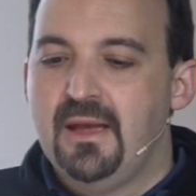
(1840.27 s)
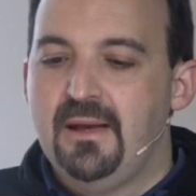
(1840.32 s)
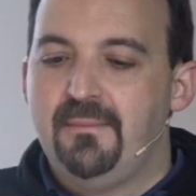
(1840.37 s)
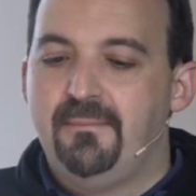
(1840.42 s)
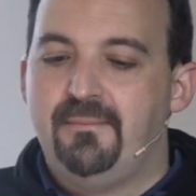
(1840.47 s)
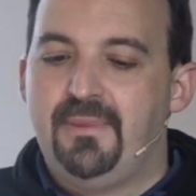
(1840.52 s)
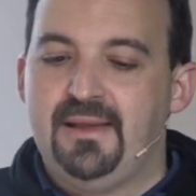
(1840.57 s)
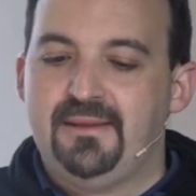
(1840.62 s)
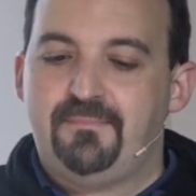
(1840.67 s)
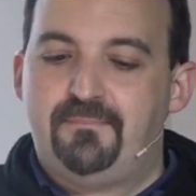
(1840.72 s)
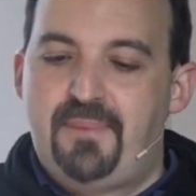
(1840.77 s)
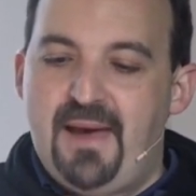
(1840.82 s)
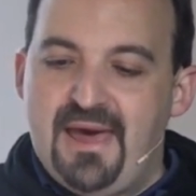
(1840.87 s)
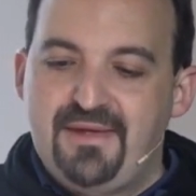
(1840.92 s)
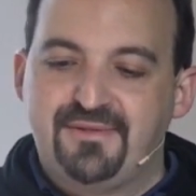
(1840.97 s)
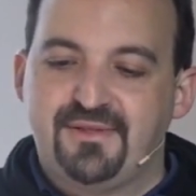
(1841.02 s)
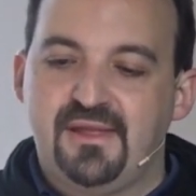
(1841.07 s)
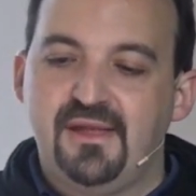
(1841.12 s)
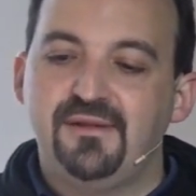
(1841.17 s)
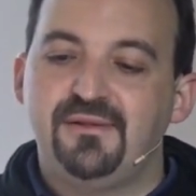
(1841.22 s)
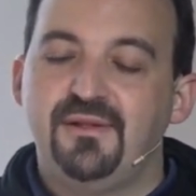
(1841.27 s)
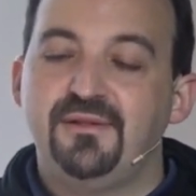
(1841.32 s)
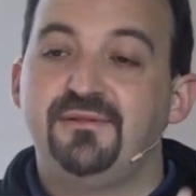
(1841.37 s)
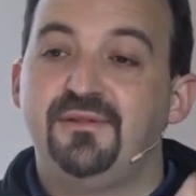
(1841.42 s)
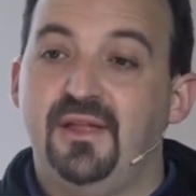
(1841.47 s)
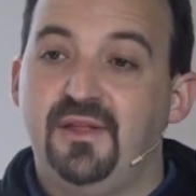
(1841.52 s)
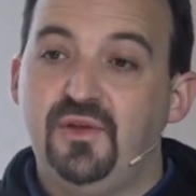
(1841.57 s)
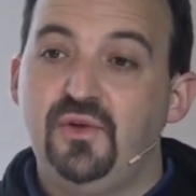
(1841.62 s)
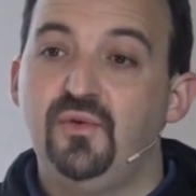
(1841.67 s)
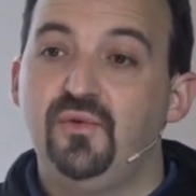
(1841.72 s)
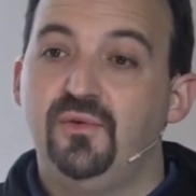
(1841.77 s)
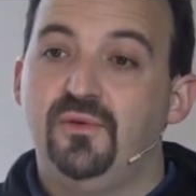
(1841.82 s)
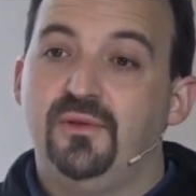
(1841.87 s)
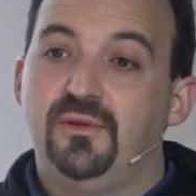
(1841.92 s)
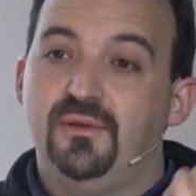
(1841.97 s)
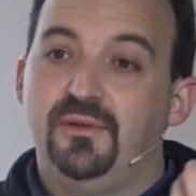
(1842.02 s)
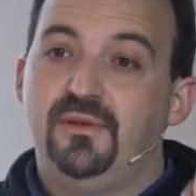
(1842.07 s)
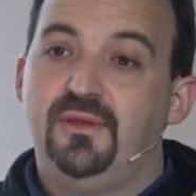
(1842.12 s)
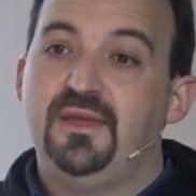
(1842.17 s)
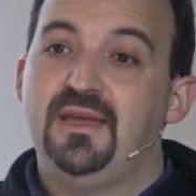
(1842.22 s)
But passkeys is the new
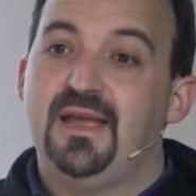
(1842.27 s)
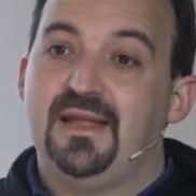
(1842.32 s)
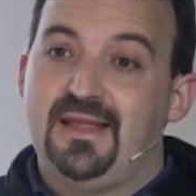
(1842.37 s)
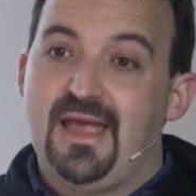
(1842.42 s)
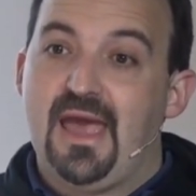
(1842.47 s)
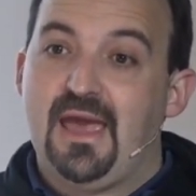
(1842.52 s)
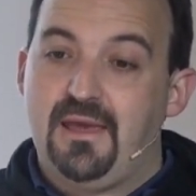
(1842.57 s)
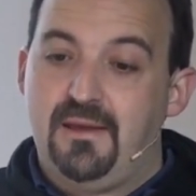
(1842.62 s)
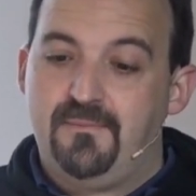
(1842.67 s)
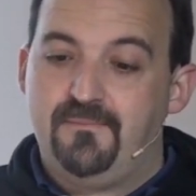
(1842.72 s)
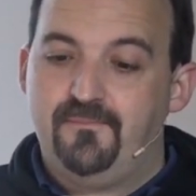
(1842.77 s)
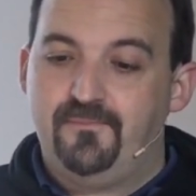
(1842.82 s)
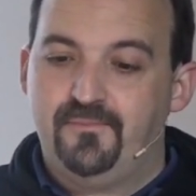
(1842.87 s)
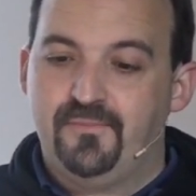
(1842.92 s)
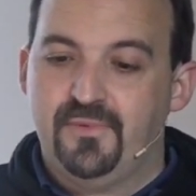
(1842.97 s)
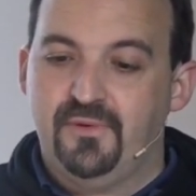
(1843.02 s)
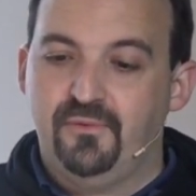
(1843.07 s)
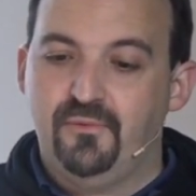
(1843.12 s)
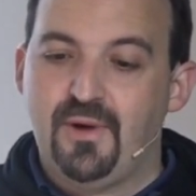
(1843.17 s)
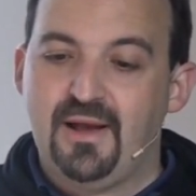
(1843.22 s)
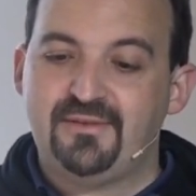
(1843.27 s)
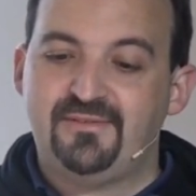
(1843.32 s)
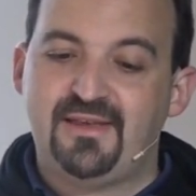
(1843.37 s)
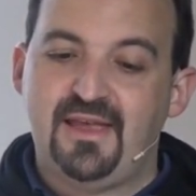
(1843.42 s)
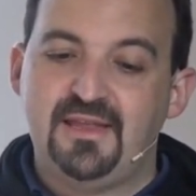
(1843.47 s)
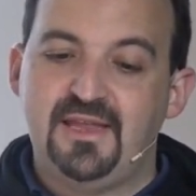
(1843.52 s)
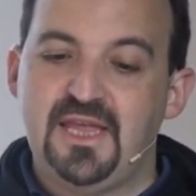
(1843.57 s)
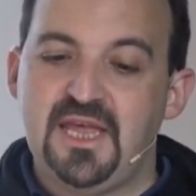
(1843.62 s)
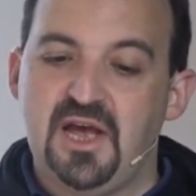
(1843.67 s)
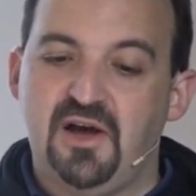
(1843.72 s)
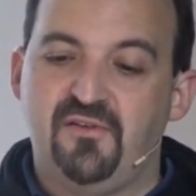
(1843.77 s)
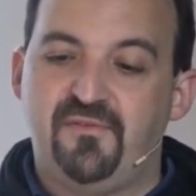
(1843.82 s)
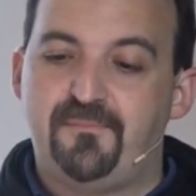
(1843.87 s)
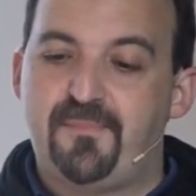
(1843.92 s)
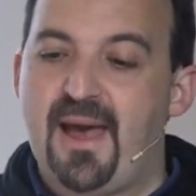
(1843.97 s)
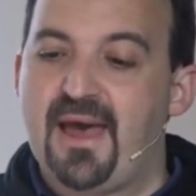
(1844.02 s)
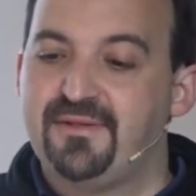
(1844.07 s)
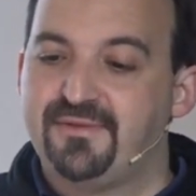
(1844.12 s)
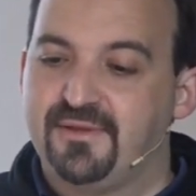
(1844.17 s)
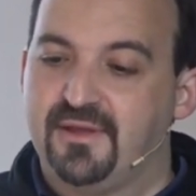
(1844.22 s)
DNA. What's the idea of
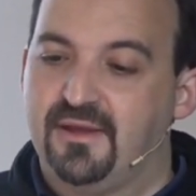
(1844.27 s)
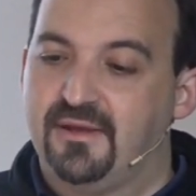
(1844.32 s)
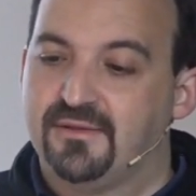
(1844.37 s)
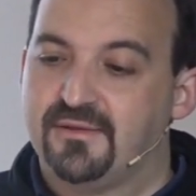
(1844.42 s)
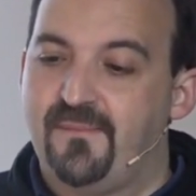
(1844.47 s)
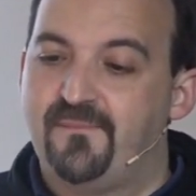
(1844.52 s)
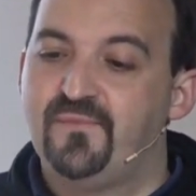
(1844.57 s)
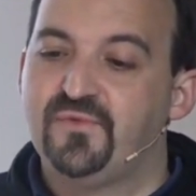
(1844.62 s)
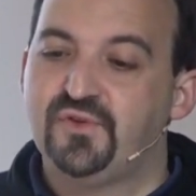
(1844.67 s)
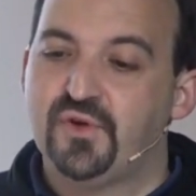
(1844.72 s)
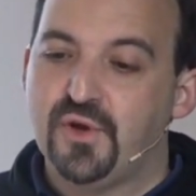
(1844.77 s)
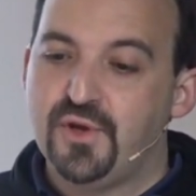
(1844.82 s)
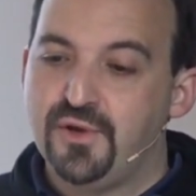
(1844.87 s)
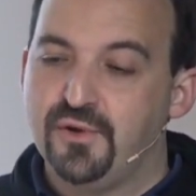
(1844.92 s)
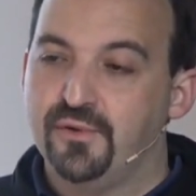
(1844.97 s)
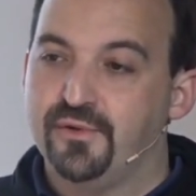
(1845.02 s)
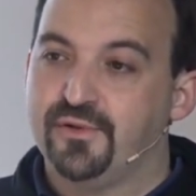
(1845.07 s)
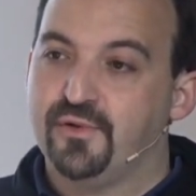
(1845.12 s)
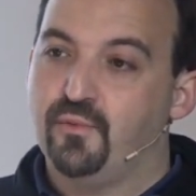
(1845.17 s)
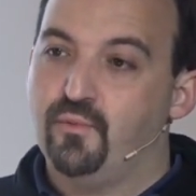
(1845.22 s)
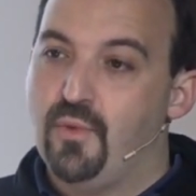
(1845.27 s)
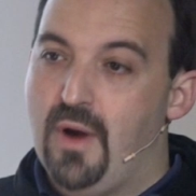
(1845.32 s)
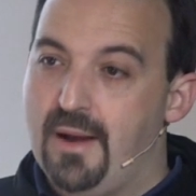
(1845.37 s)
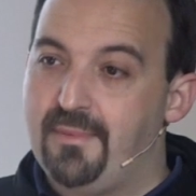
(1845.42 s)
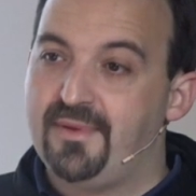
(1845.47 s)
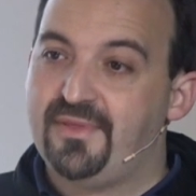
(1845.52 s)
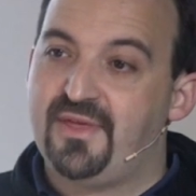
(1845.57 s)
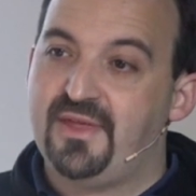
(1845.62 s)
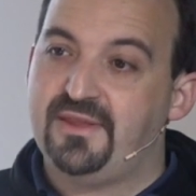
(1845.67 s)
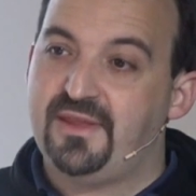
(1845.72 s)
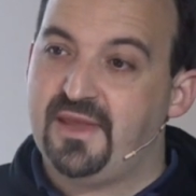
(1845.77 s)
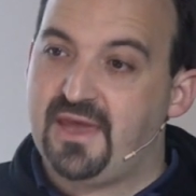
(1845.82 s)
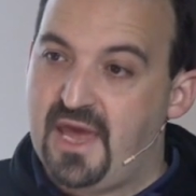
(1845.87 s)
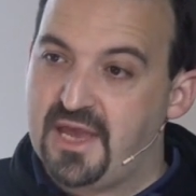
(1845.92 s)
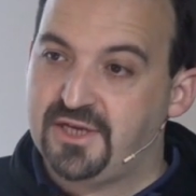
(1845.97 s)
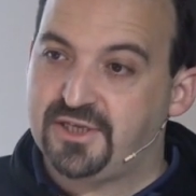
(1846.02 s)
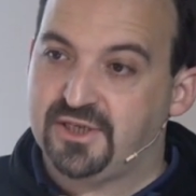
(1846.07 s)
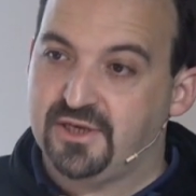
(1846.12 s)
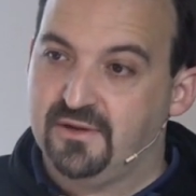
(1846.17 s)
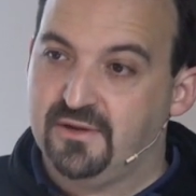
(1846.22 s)
passkeys? To use web
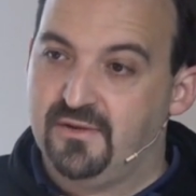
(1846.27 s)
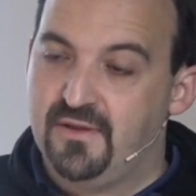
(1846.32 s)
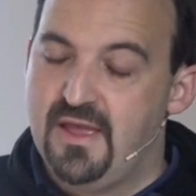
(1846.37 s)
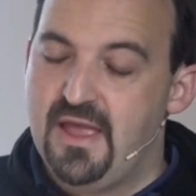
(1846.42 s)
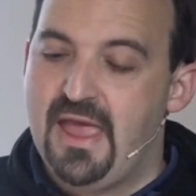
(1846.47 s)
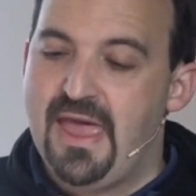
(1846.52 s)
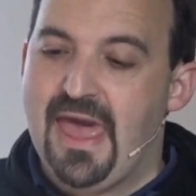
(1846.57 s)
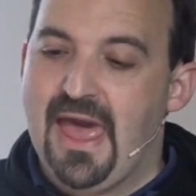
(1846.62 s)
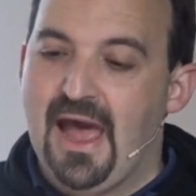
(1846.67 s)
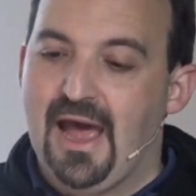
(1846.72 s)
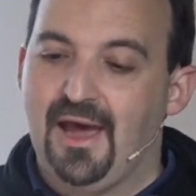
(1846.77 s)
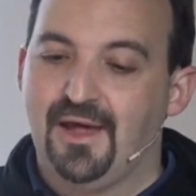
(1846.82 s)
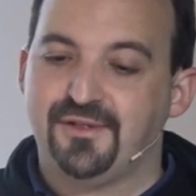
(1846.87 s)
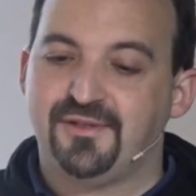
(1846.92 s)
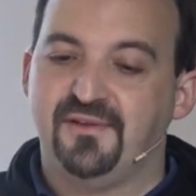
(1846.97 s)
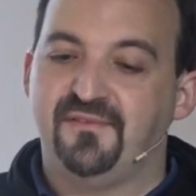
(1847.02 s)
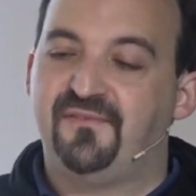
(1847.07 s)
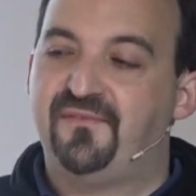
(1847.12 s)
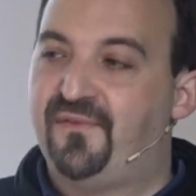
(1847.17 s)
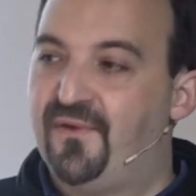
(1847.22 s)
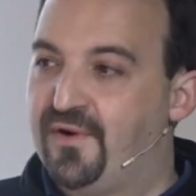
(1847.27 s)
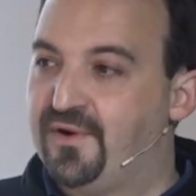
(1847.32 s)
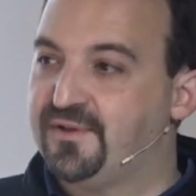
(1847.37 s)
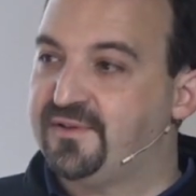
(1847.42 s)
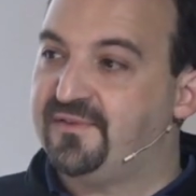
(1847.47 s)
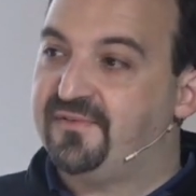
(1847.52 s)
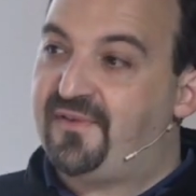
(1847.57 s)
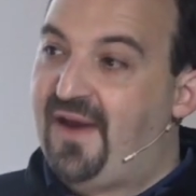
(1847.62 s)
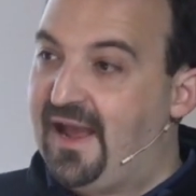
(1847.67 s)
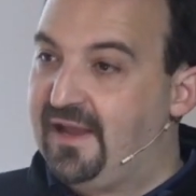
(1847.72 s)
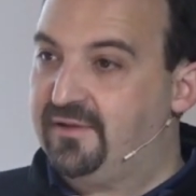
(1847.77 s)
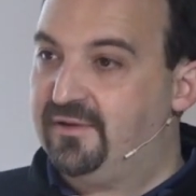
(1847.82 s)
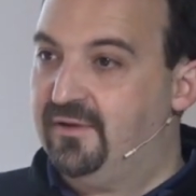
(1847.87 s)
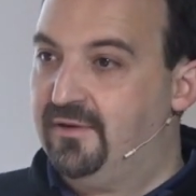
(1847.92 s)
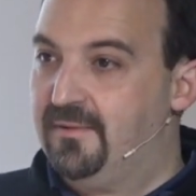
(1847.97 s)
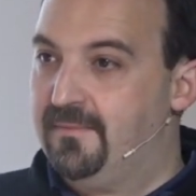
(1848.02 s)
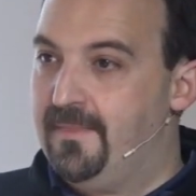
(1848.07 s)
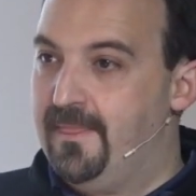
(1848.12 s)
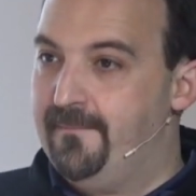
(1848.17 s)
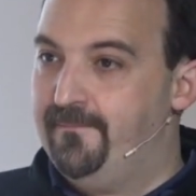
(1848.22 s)
authentication as a first factor,
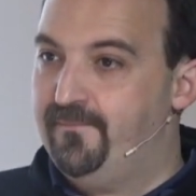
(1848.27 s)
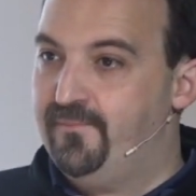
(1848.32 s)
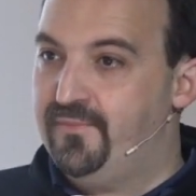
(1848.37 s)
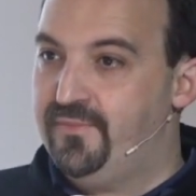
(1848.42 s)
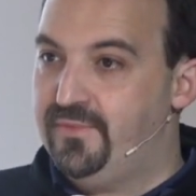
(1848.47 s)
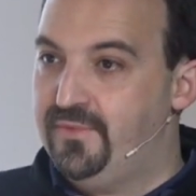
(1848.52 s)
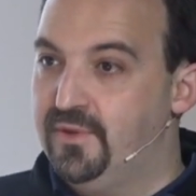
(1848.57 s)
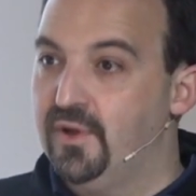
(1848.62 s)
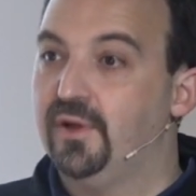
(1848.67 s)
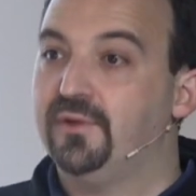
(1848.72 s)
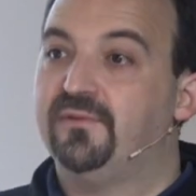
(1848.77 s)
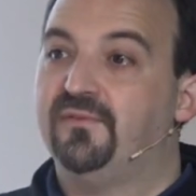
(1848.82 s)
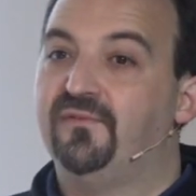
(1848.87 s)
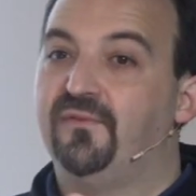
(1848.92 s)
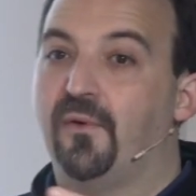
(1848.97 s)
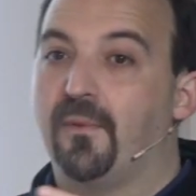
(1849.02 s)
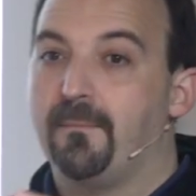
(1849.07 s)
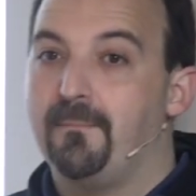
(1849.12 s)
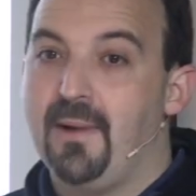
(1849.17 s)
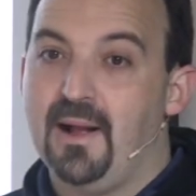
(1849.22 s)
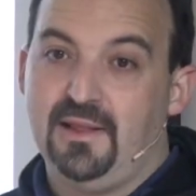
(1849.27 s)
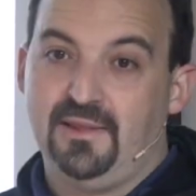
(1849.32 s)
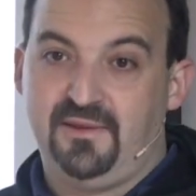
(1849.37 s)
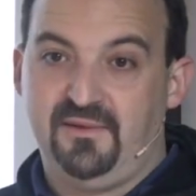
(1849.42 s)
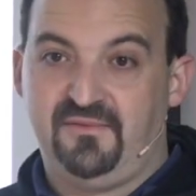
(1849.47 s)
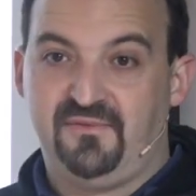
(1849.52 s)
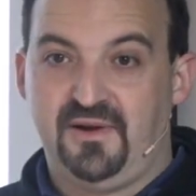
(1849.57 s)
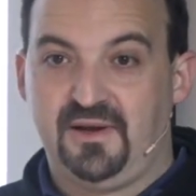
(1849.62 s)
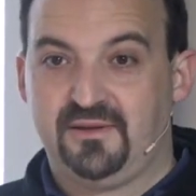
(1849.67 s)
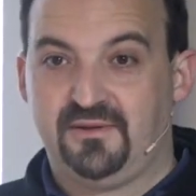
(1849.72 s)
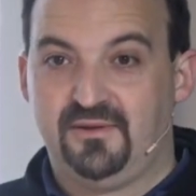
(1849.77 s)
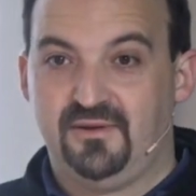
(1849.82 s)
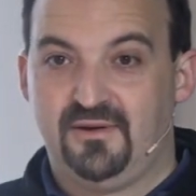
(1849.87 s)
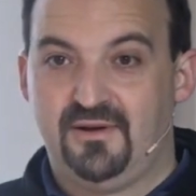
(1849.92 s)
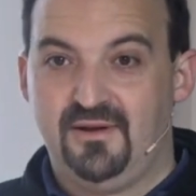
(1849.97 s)
not for multi-factor.